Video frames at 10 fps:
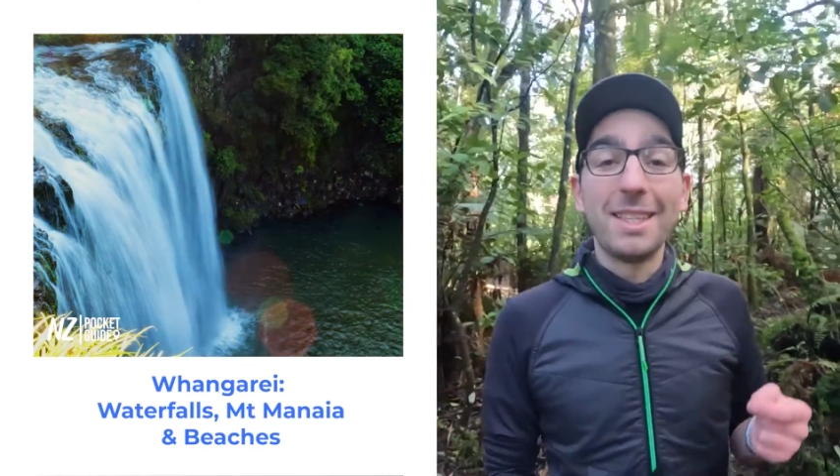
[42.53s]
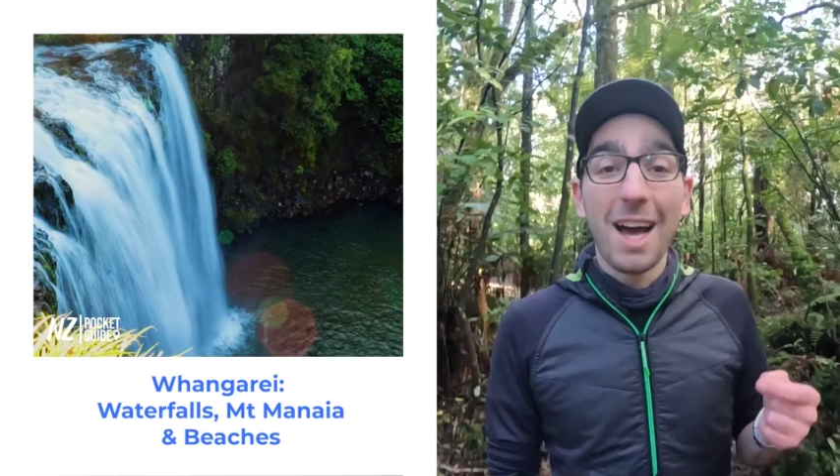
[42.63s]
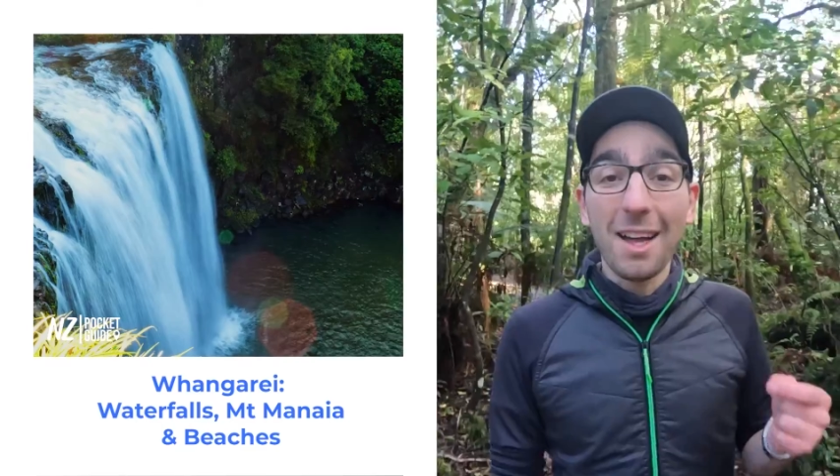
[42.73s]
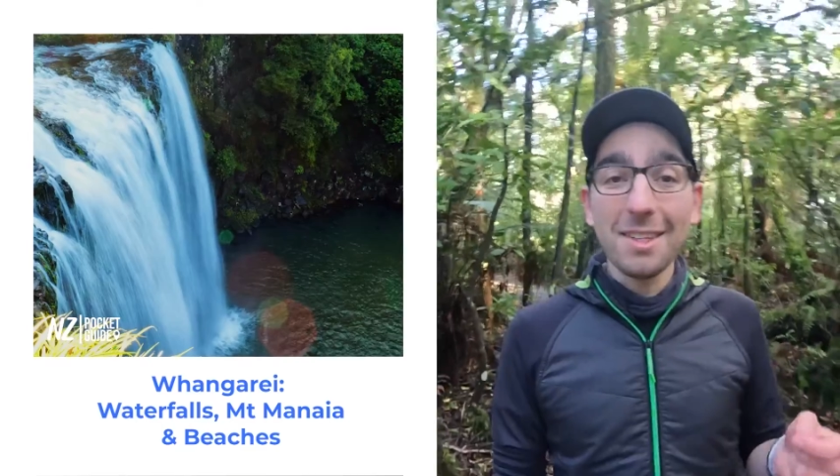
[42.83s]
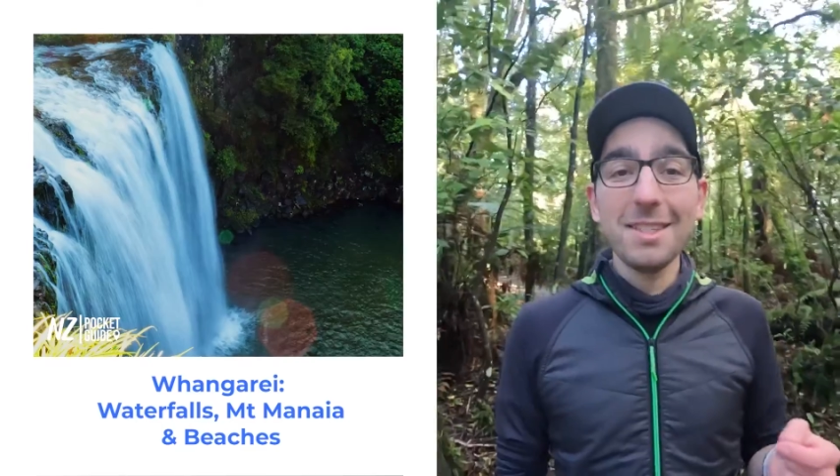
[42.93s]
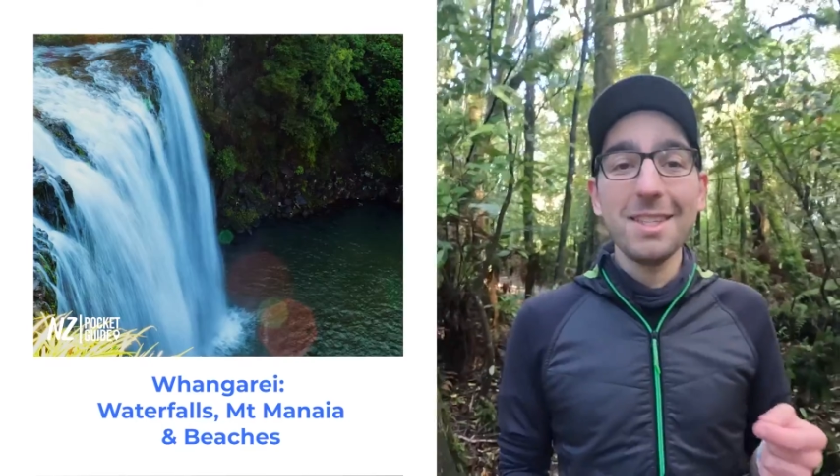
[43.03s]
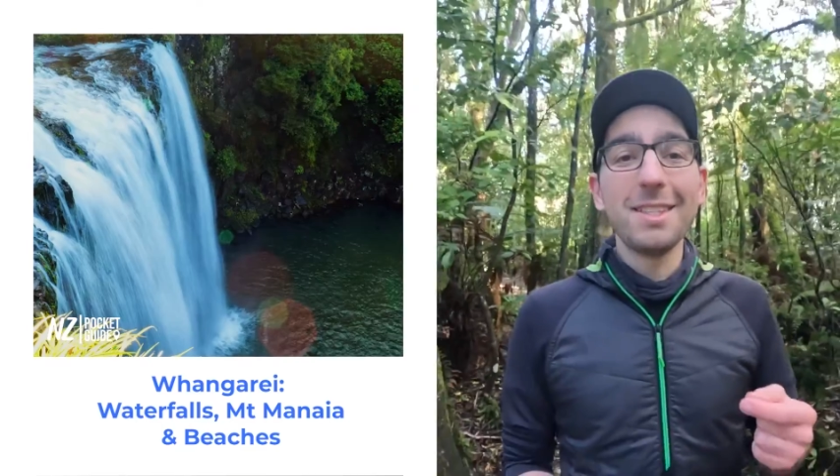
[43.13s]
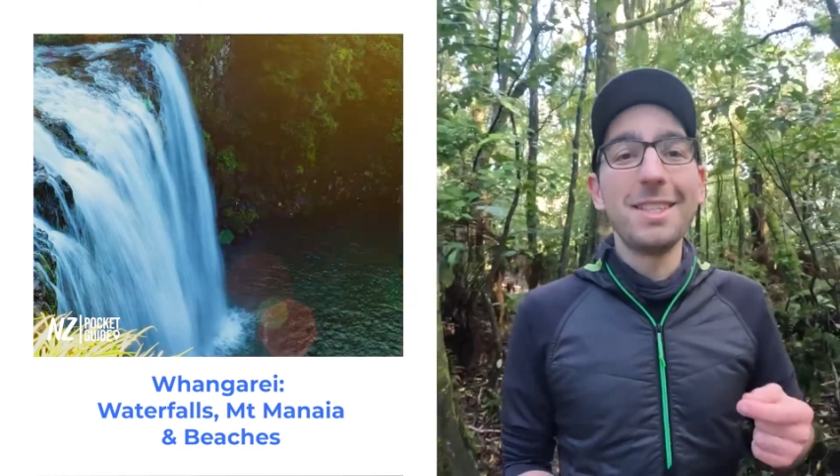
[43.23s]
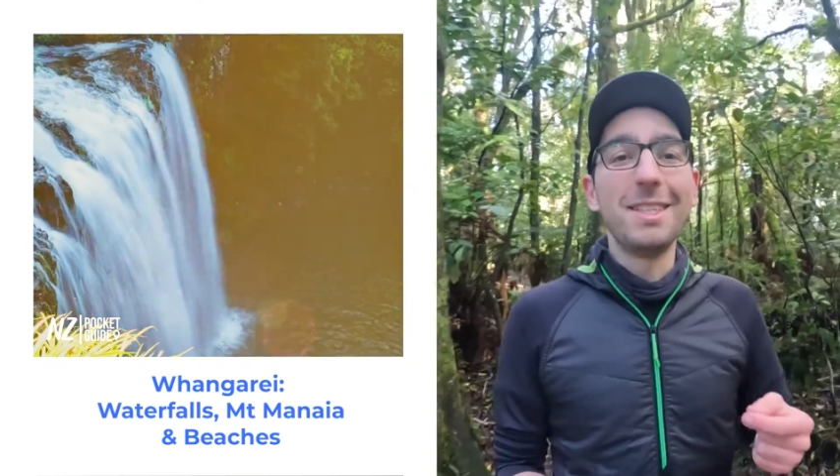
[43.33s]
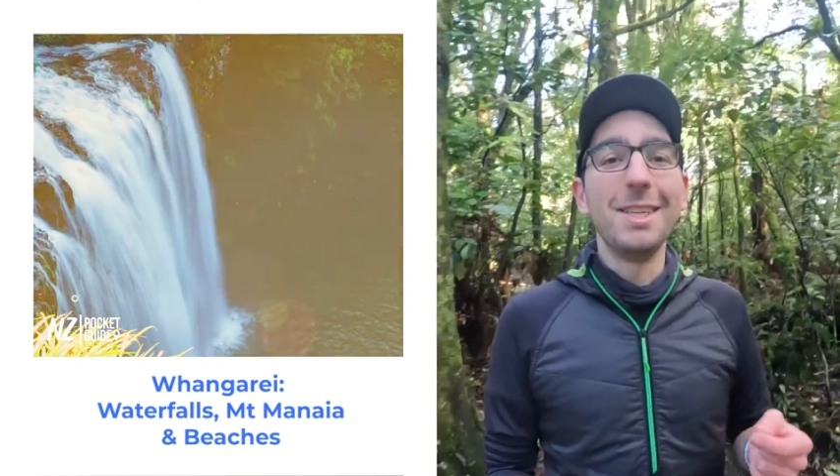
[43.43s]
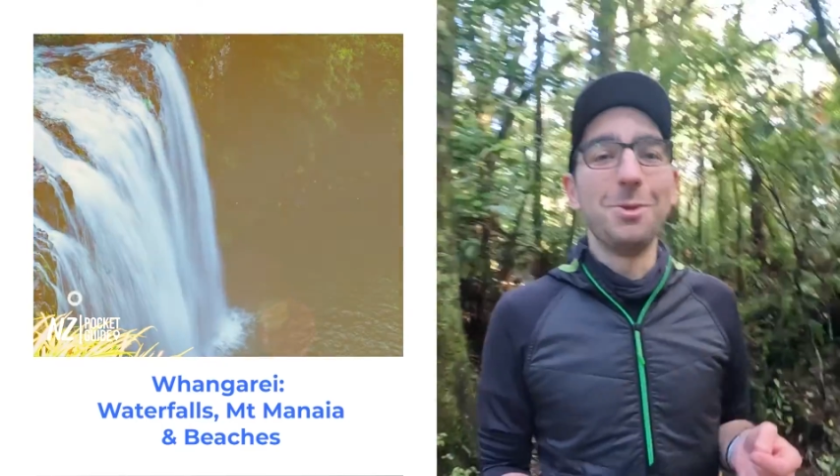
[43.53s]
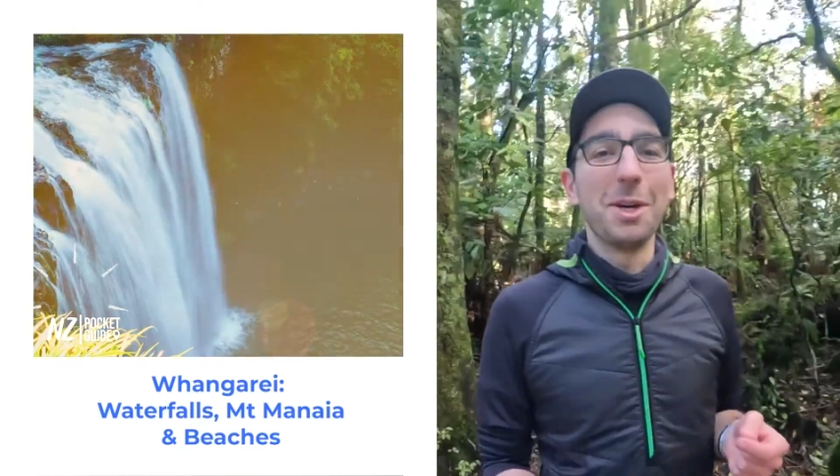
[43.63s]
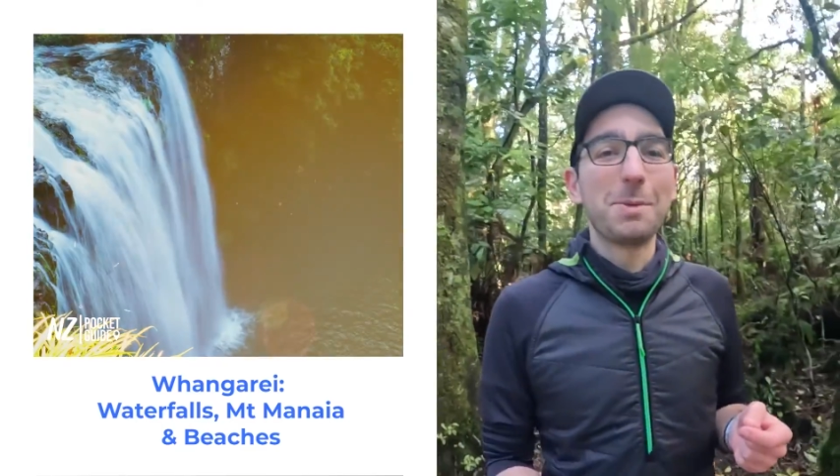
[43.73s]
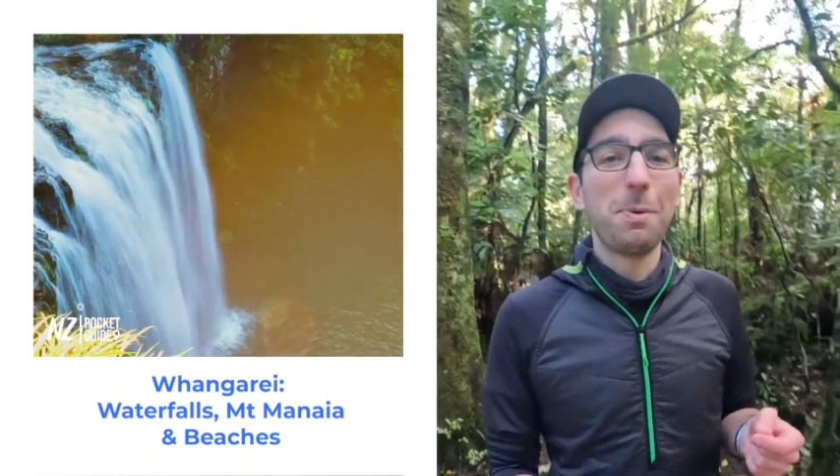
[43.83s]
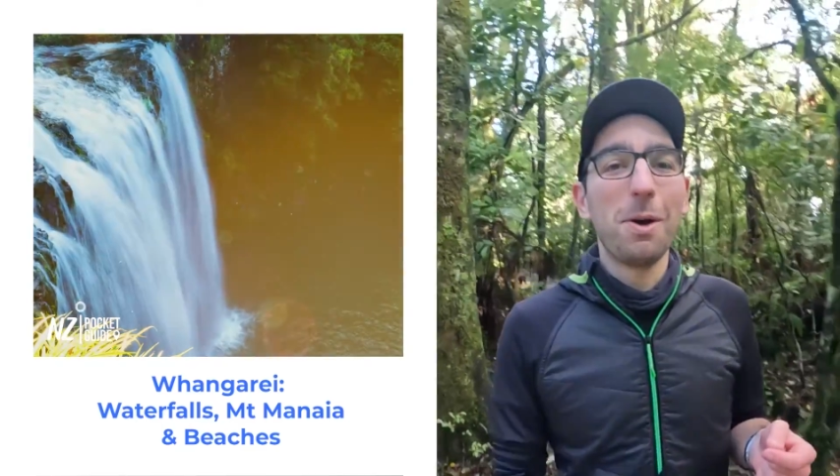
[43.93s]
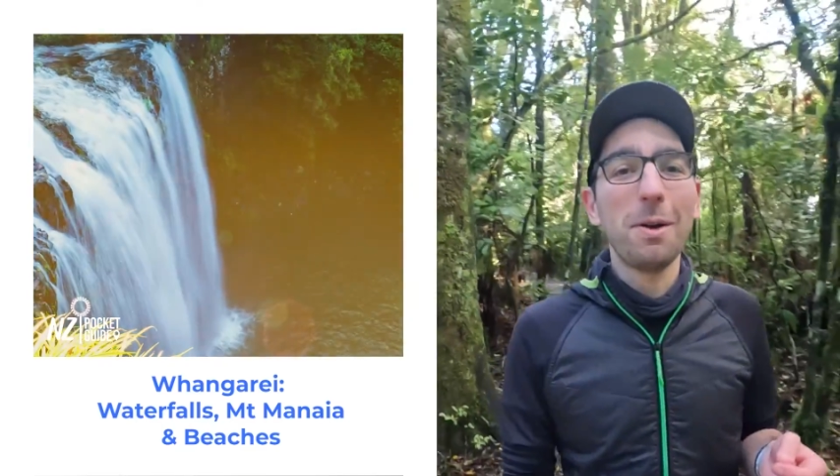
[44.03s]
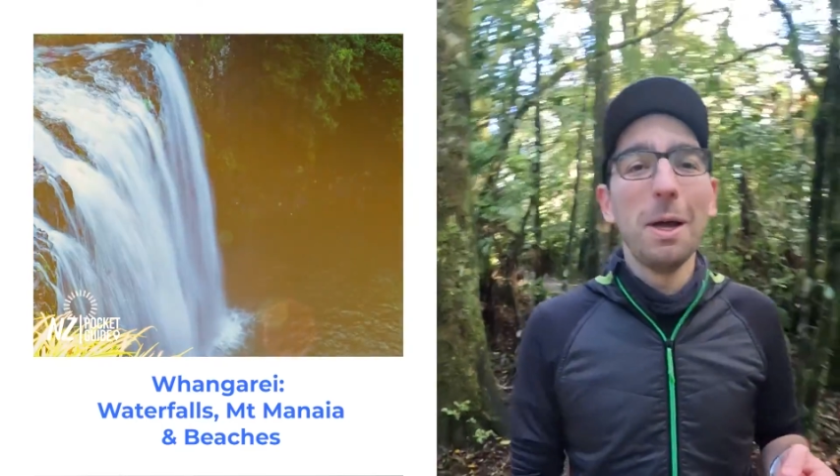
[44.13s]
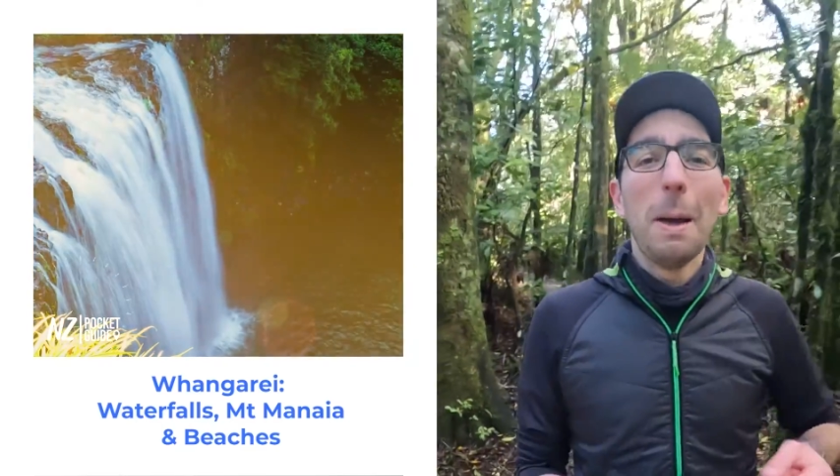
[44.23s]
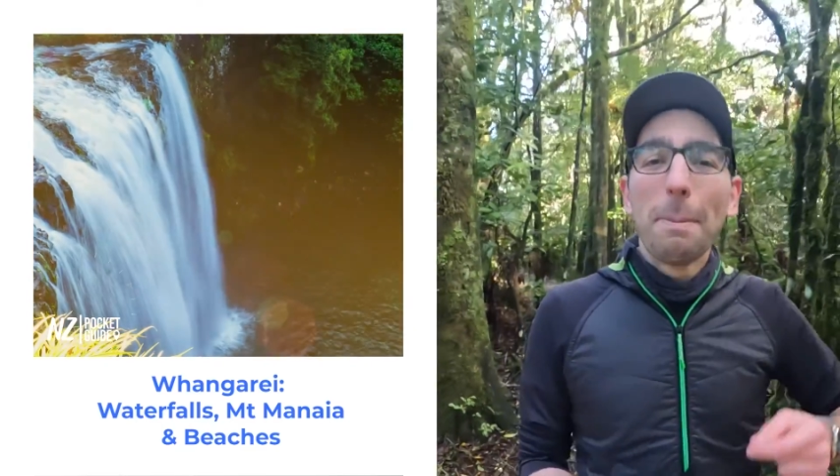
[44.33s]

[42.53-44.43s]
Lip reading: gardens in the city to explore,